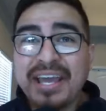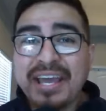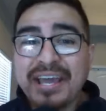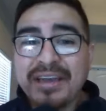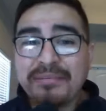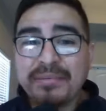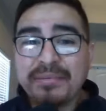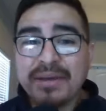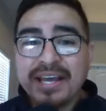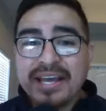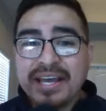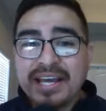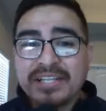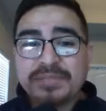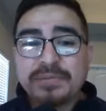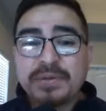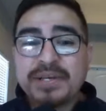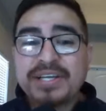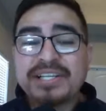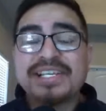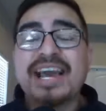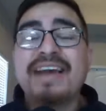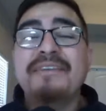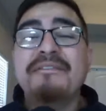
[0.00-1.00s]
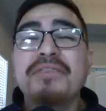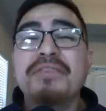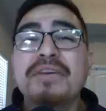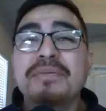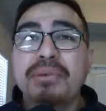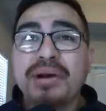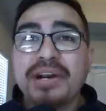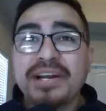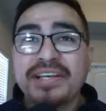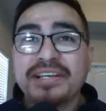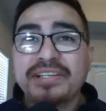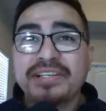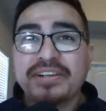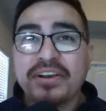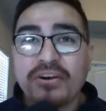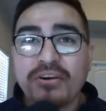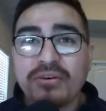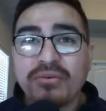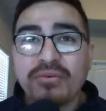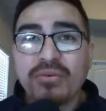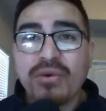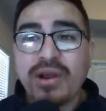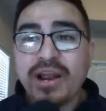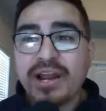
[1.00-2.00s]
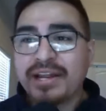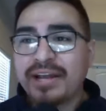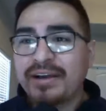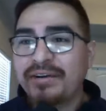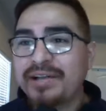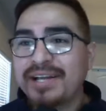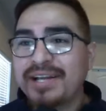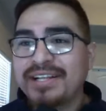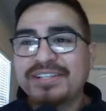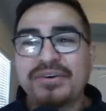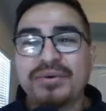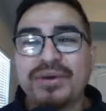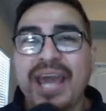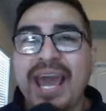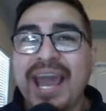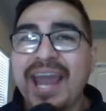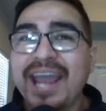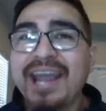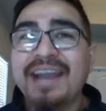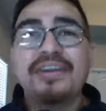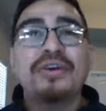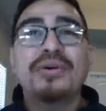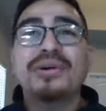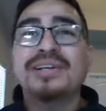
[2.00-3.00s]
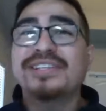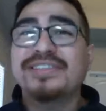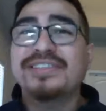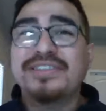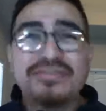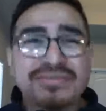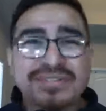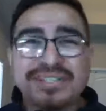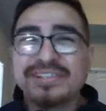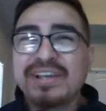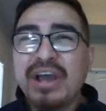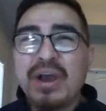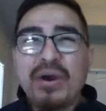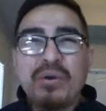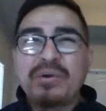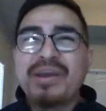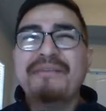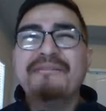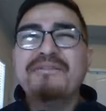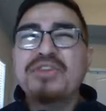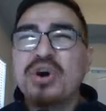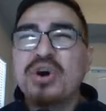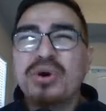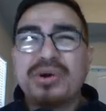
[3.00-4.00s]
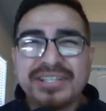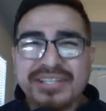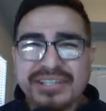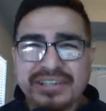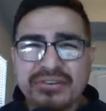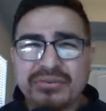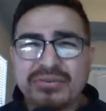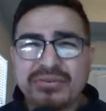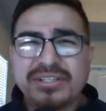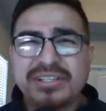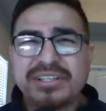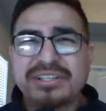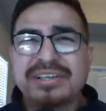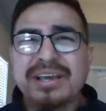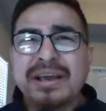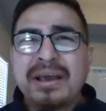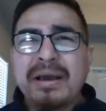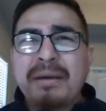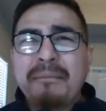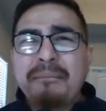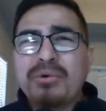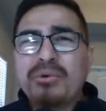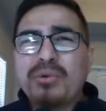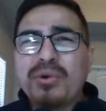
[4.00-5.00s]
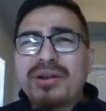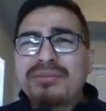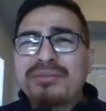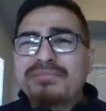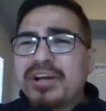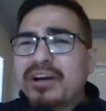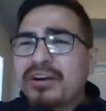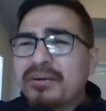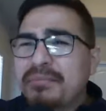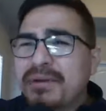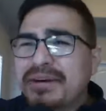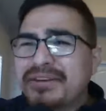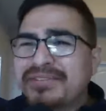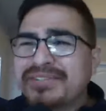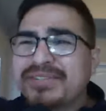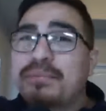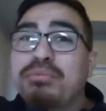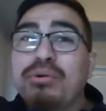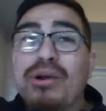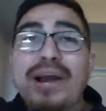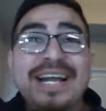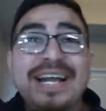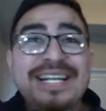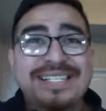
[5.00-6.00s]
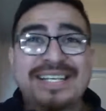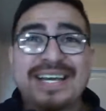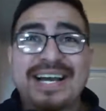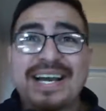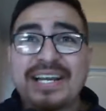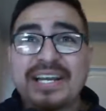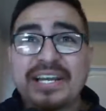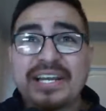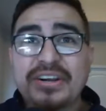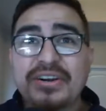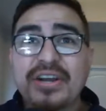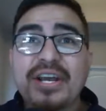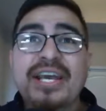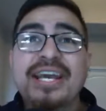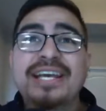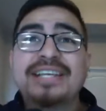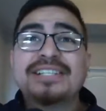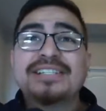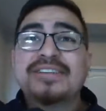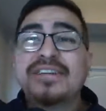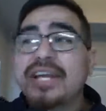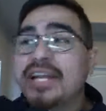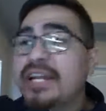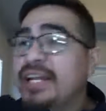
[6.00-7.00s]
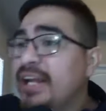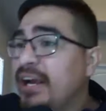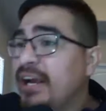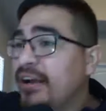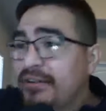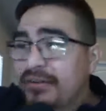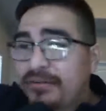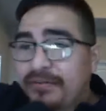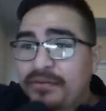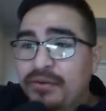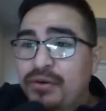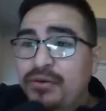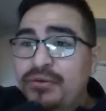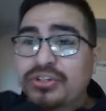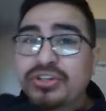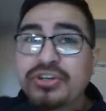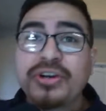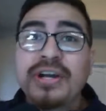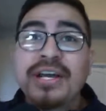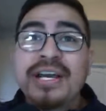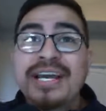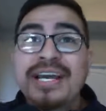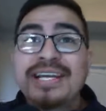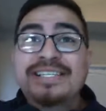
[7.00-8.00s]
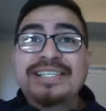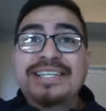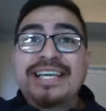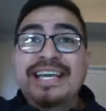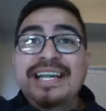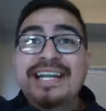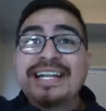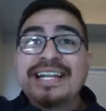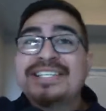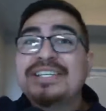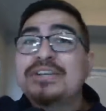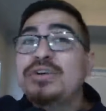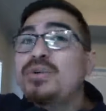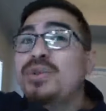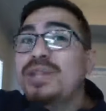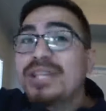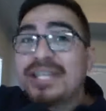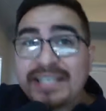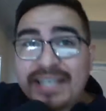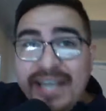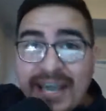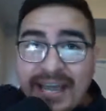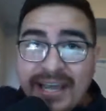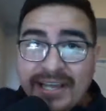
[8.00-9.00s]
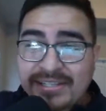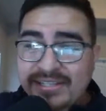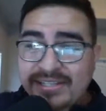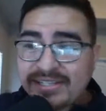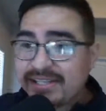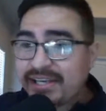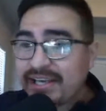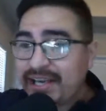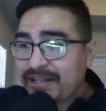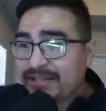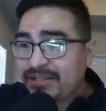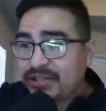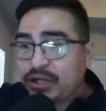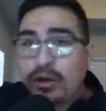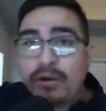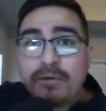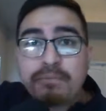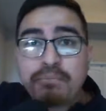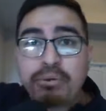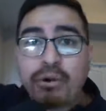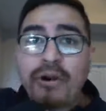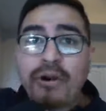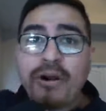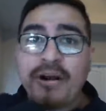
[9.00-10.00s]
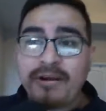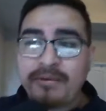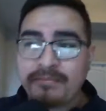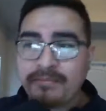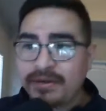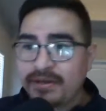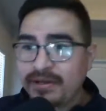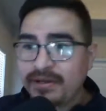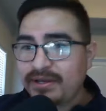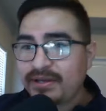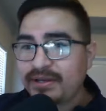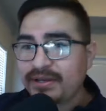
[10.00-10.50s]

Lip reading: game. It's because everybody is hurt right now. That's okay. No excuses. We have no excuses. But what I'm talking about is the bright side here, is looking down in the future, is getting to the dance, is getting to prom.